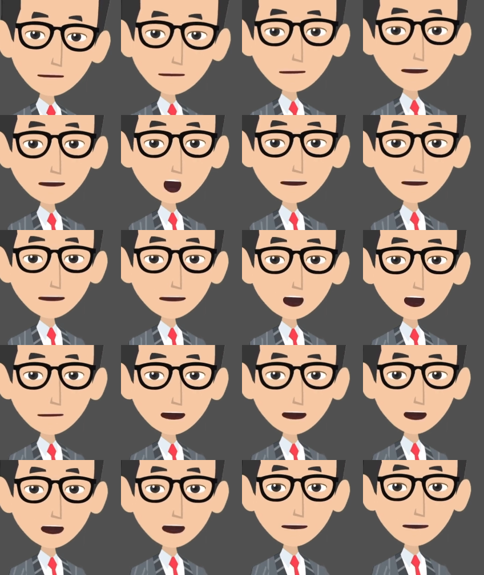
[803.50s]
Based on
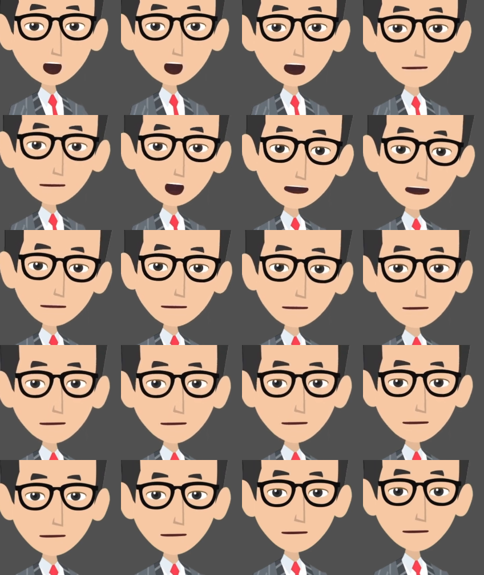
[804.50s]
certain assumptions,
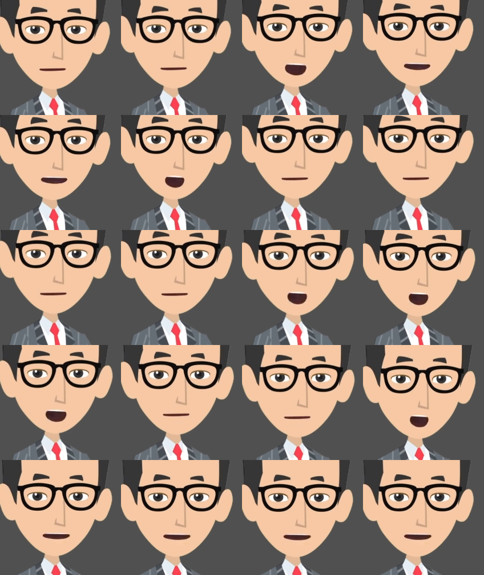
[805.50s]
you would have created the